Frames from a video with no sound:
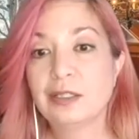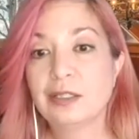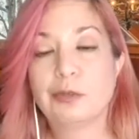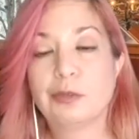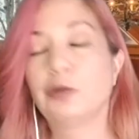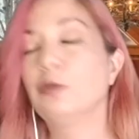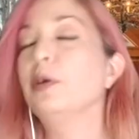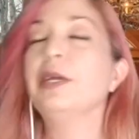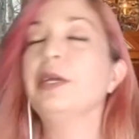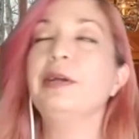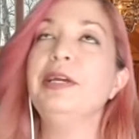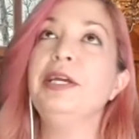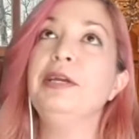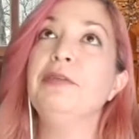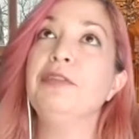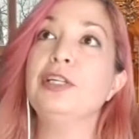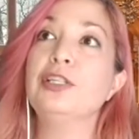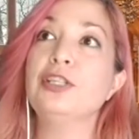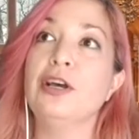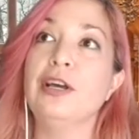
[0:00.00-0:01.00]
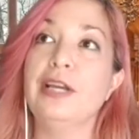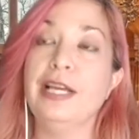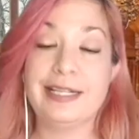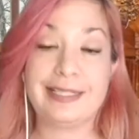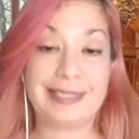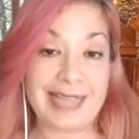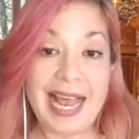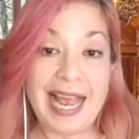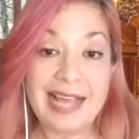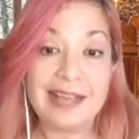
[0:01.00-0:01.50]
Well, we were even talking
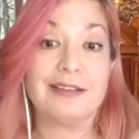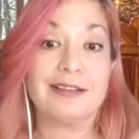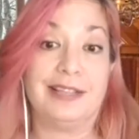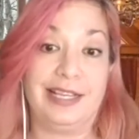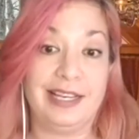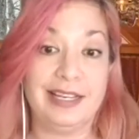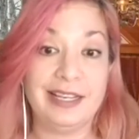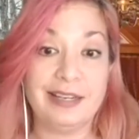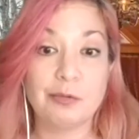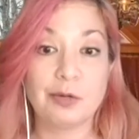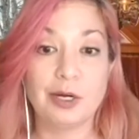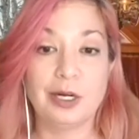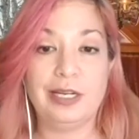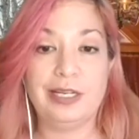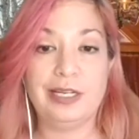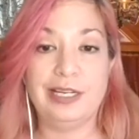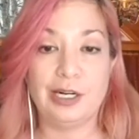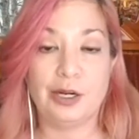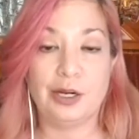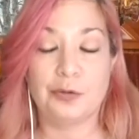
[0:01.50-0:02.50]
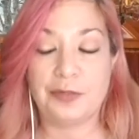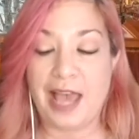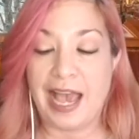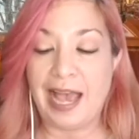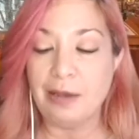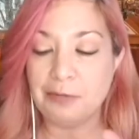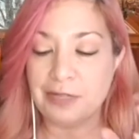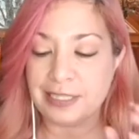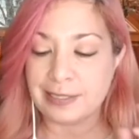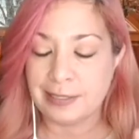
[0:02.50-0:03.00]
exactly. We're,
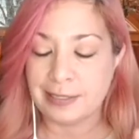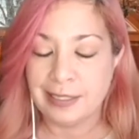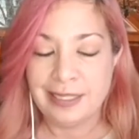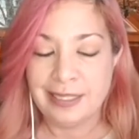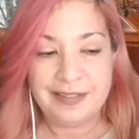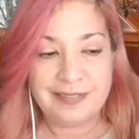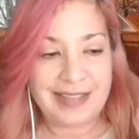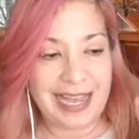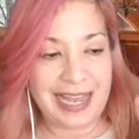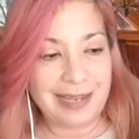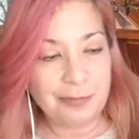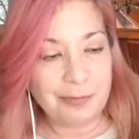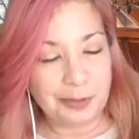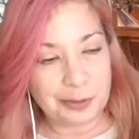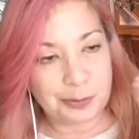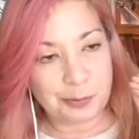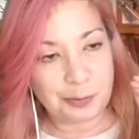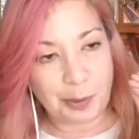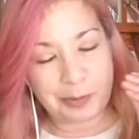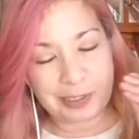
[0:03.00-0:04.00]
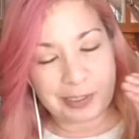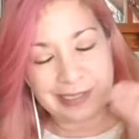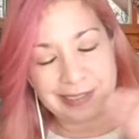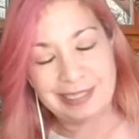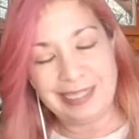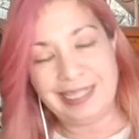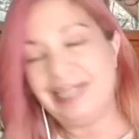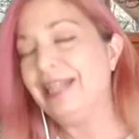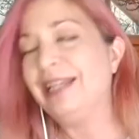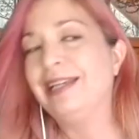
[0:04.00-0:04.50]
that was what was
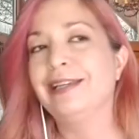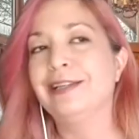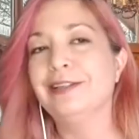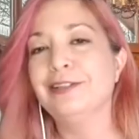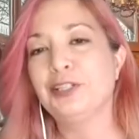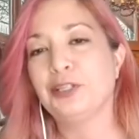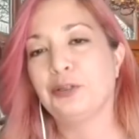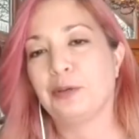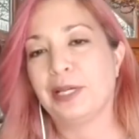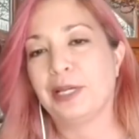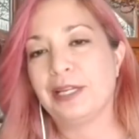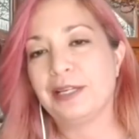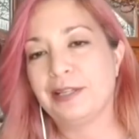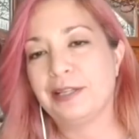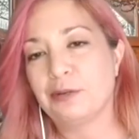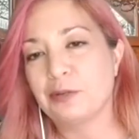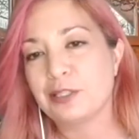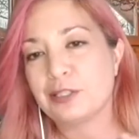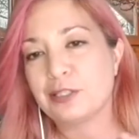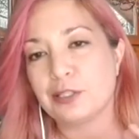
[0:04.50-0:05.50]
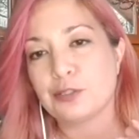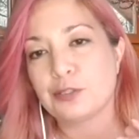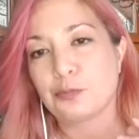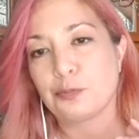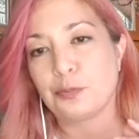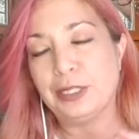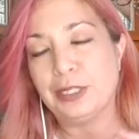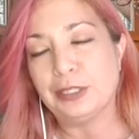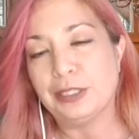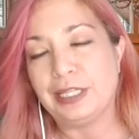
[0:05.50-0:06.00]
leading into it. There was this
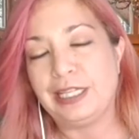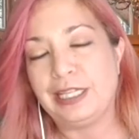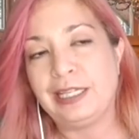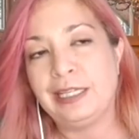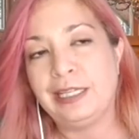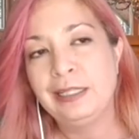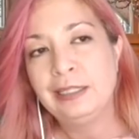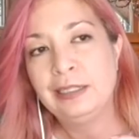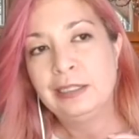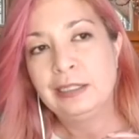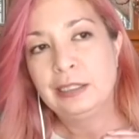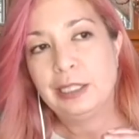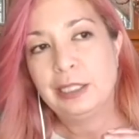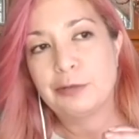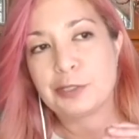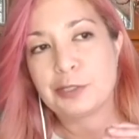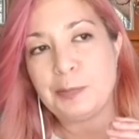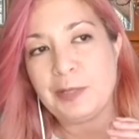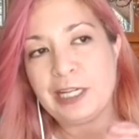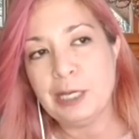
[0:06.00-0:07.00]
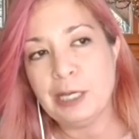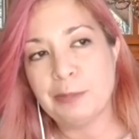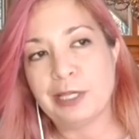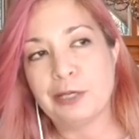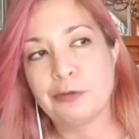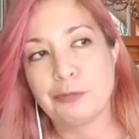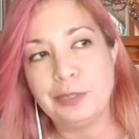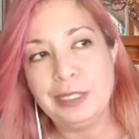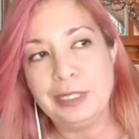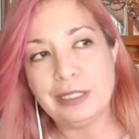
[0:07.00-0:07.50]
really, it was
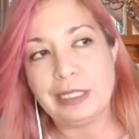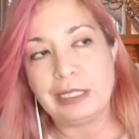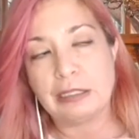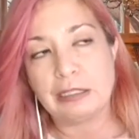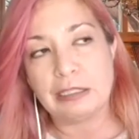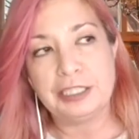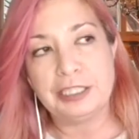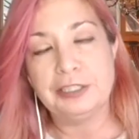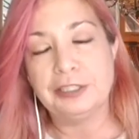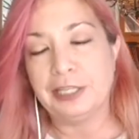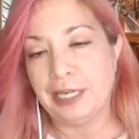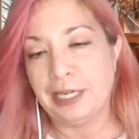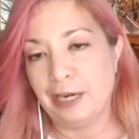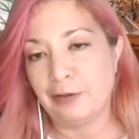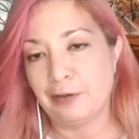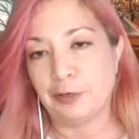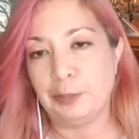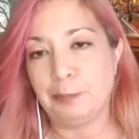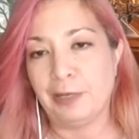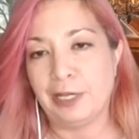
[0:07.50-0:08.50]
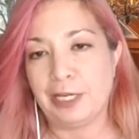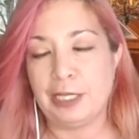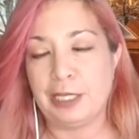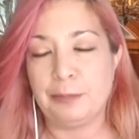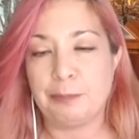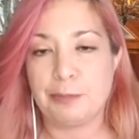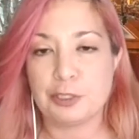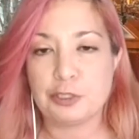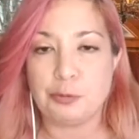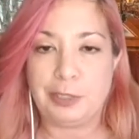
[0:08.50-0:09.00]
becoming really clear to
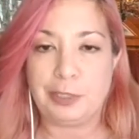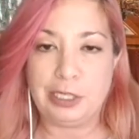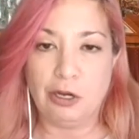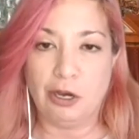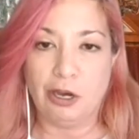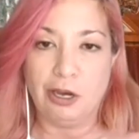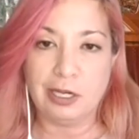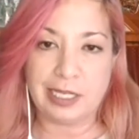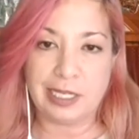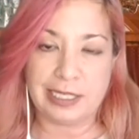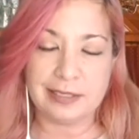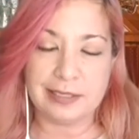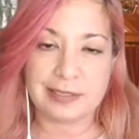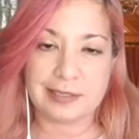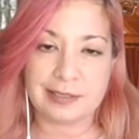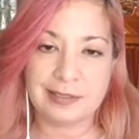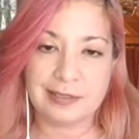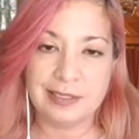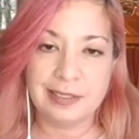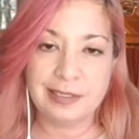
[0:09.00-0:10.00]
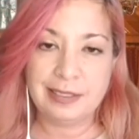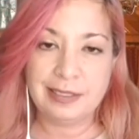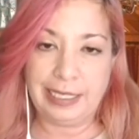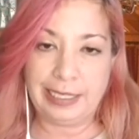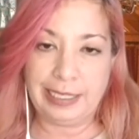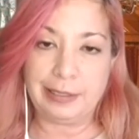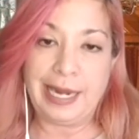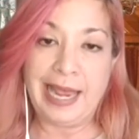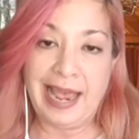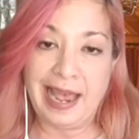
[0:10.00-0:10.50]
everybody between August
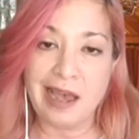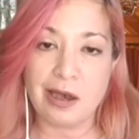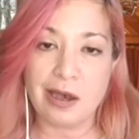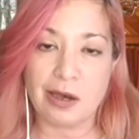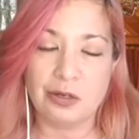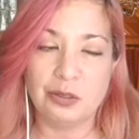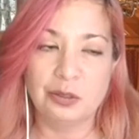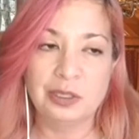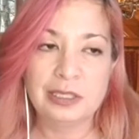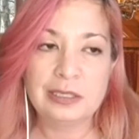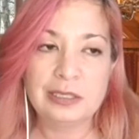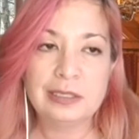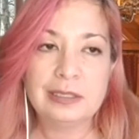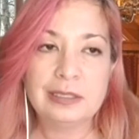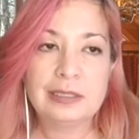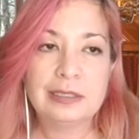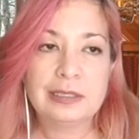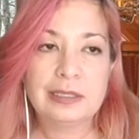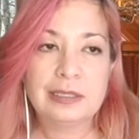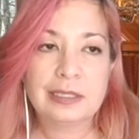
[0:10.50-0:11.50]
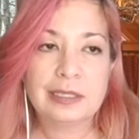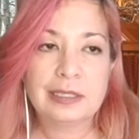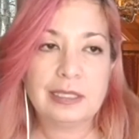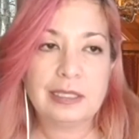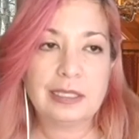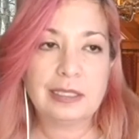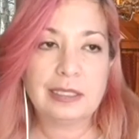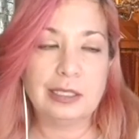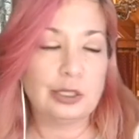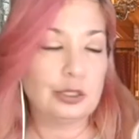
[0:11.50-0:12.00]
and now,
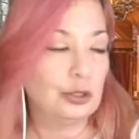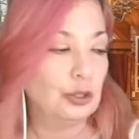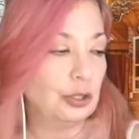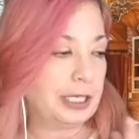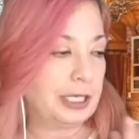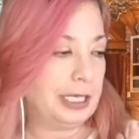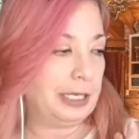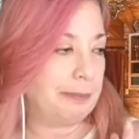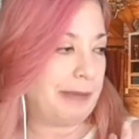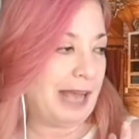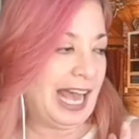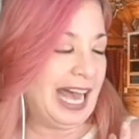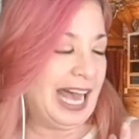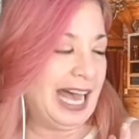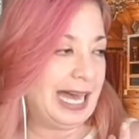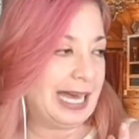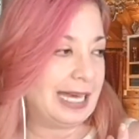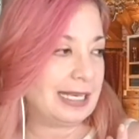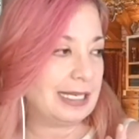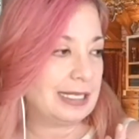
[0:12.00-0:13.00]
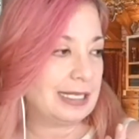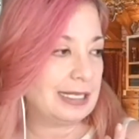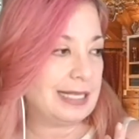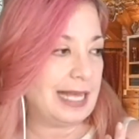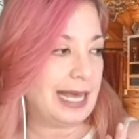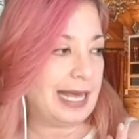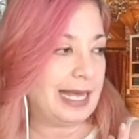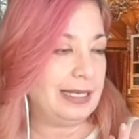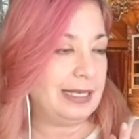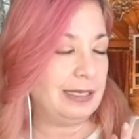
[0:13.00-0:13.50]
looking back,
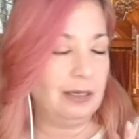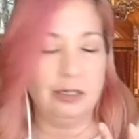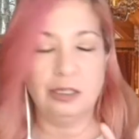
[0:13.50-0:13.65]
that